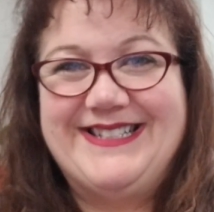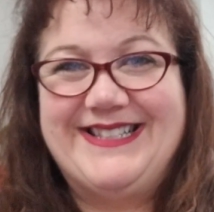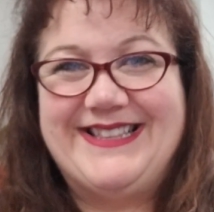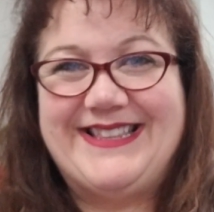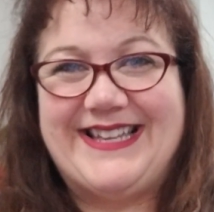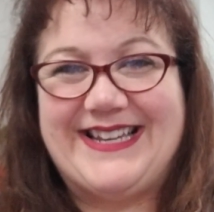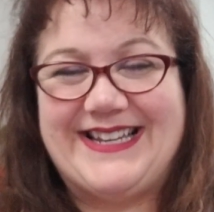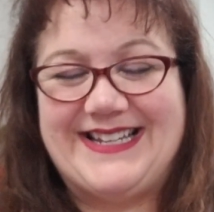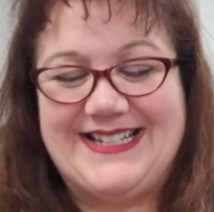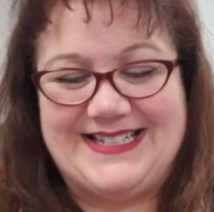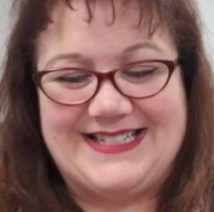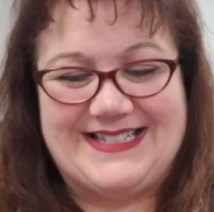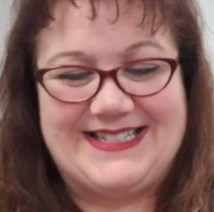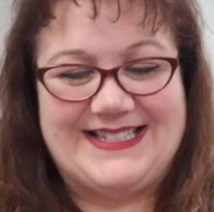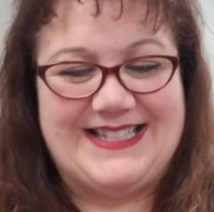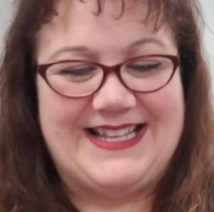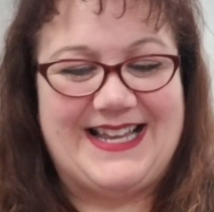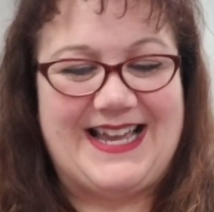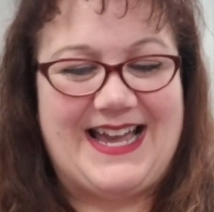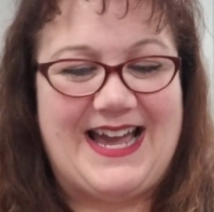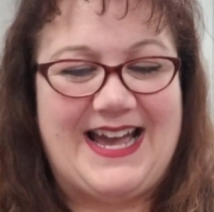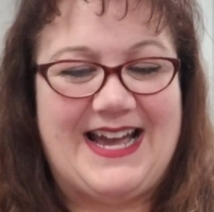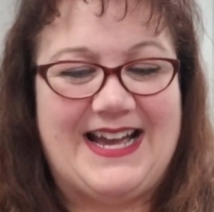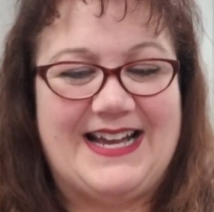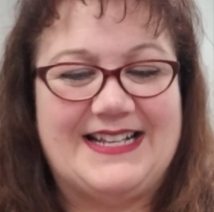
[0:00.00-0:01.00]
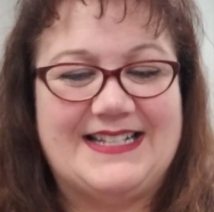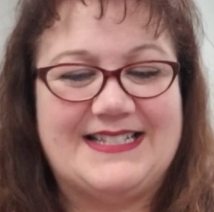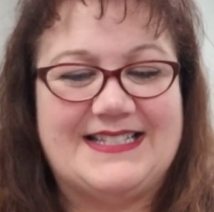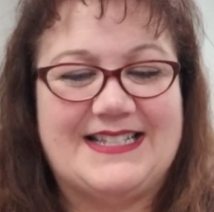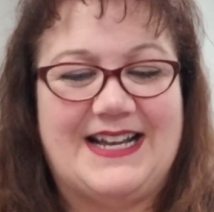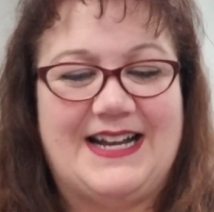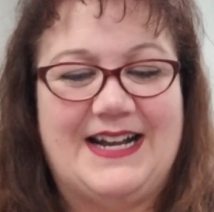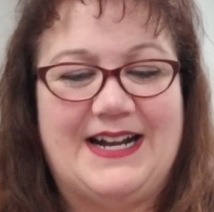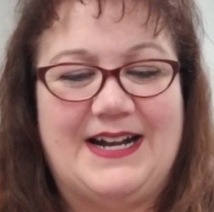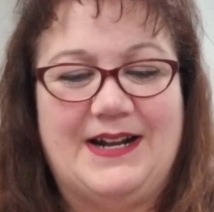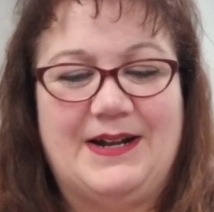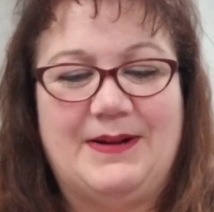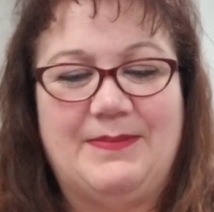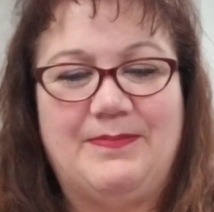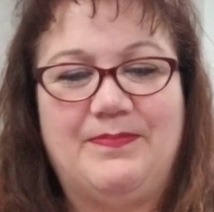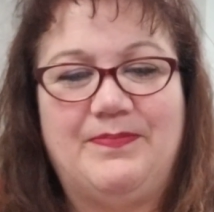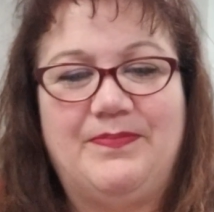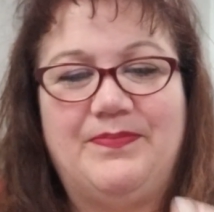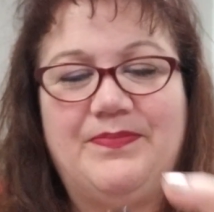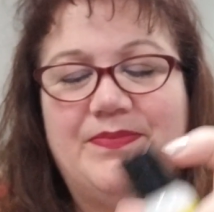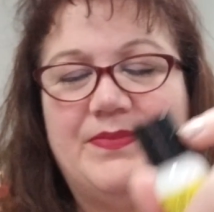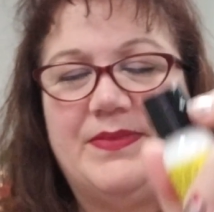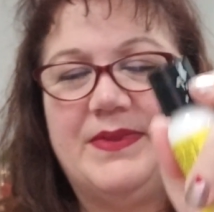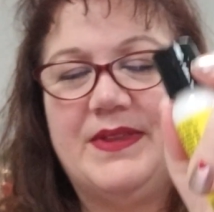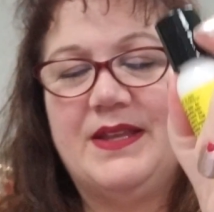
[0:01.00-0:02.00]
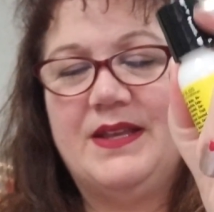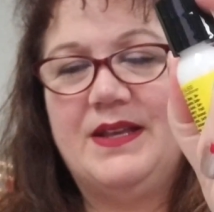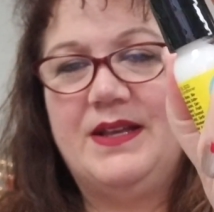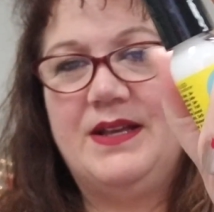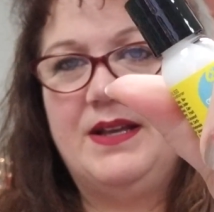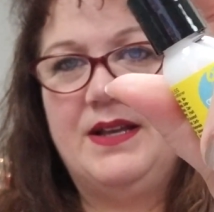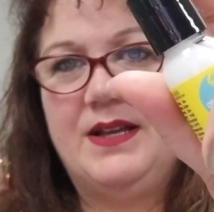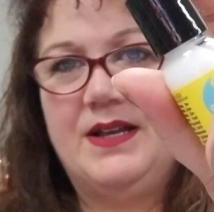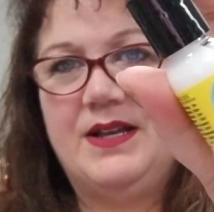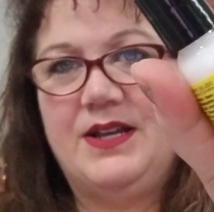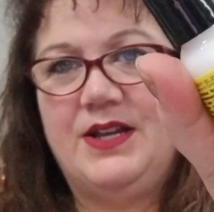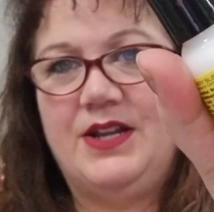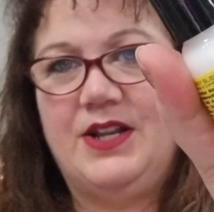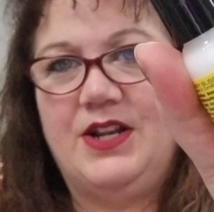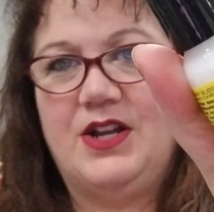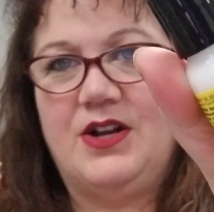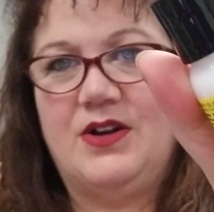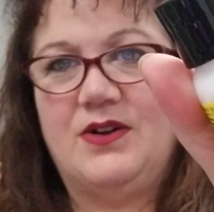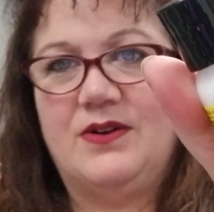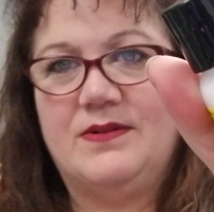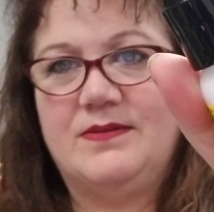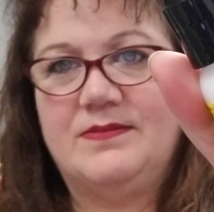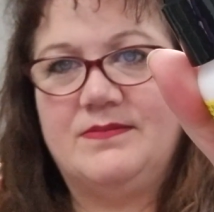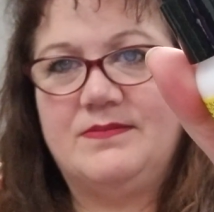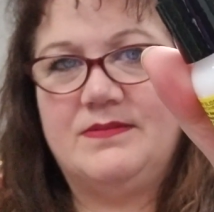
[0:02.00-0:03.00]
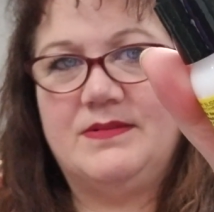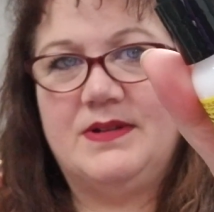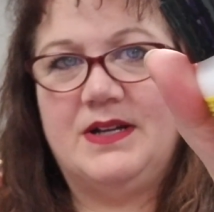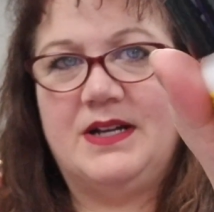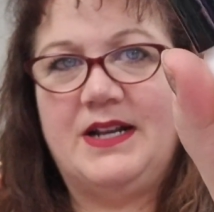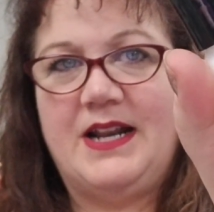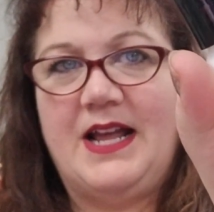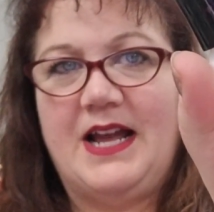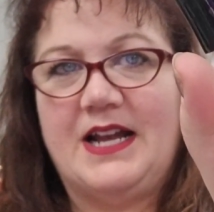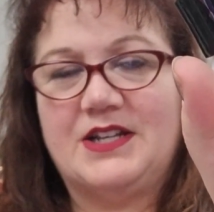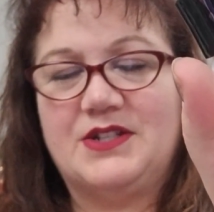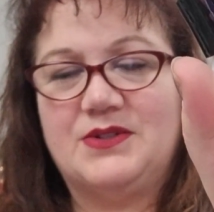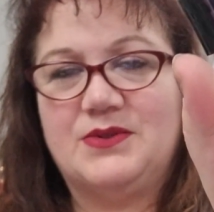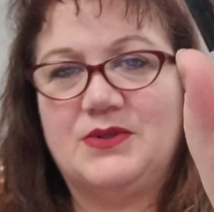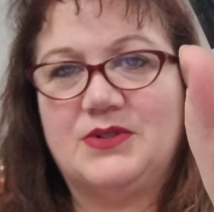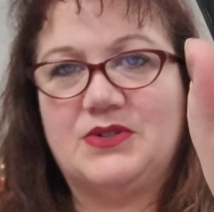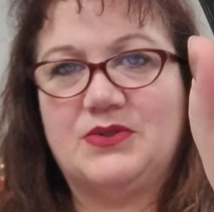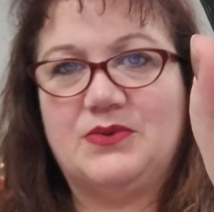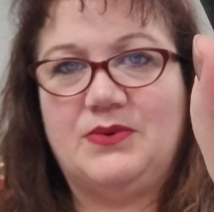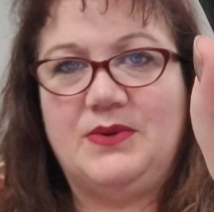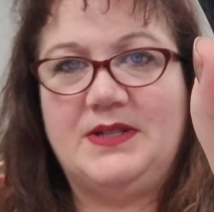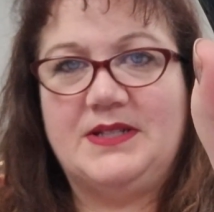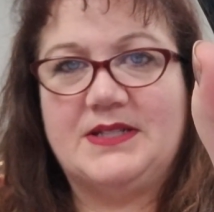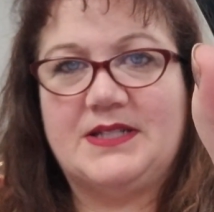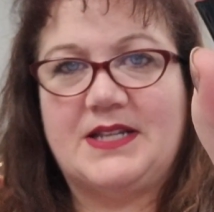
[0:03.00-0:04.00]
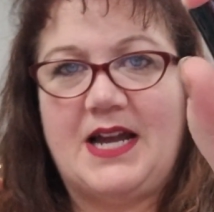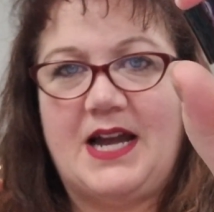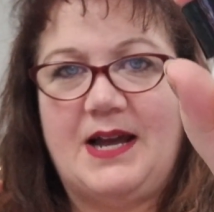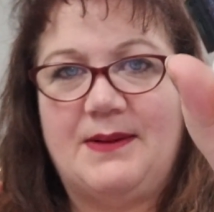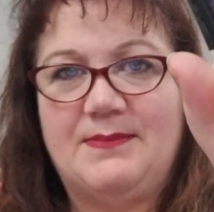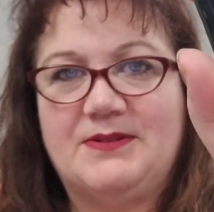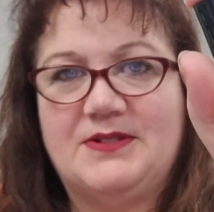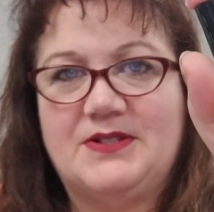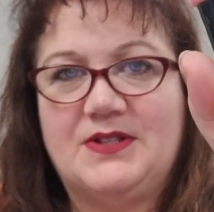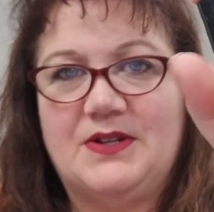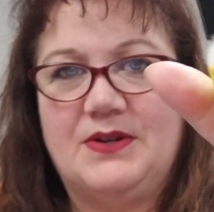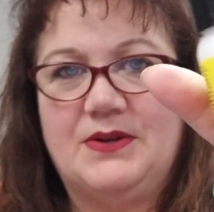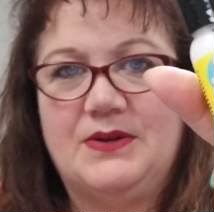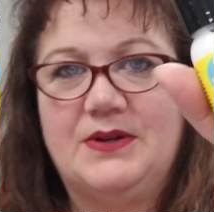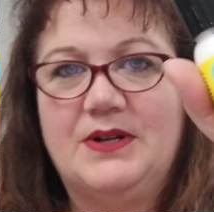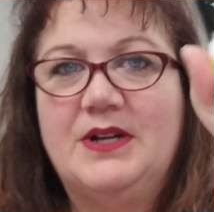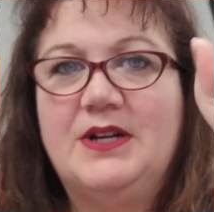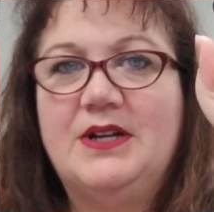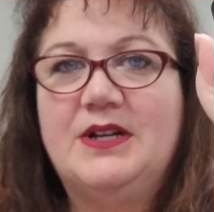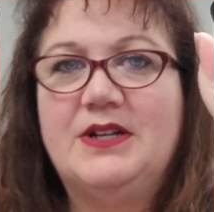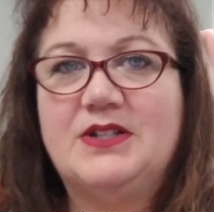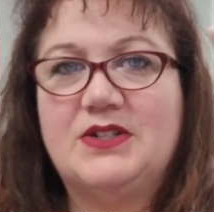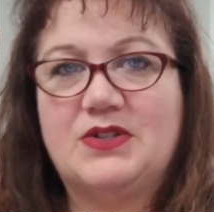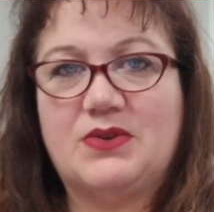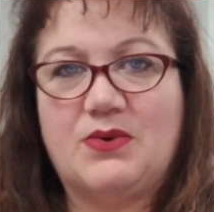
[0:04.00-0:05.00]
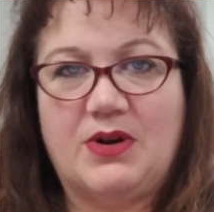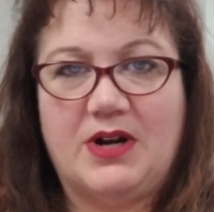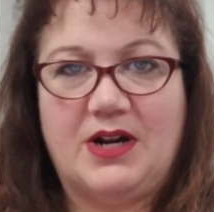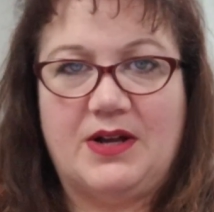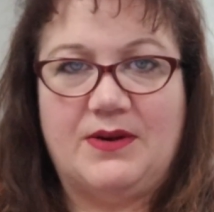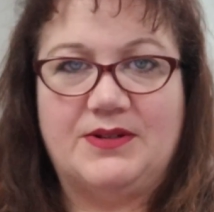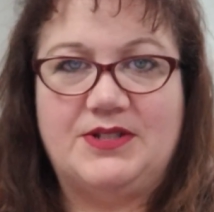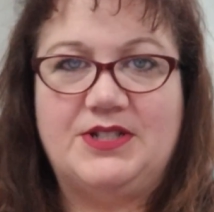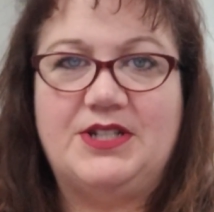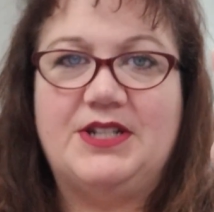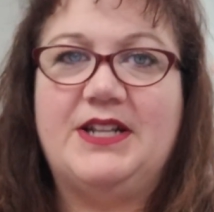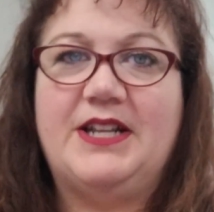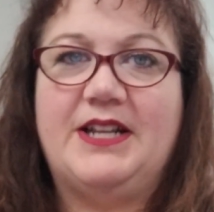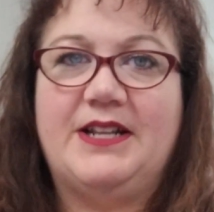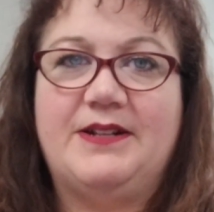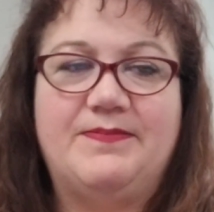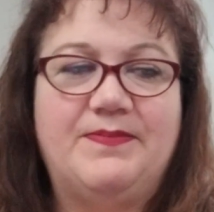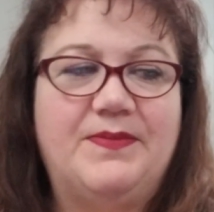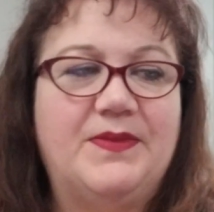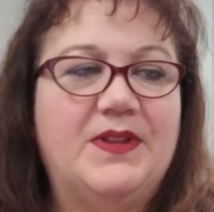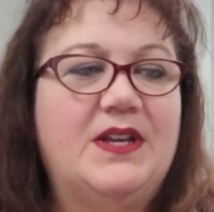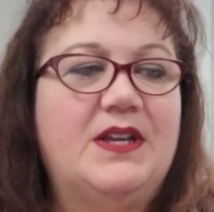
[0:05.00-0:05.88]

this has, um, you know, an actual squeeze top. So squirt out what you need.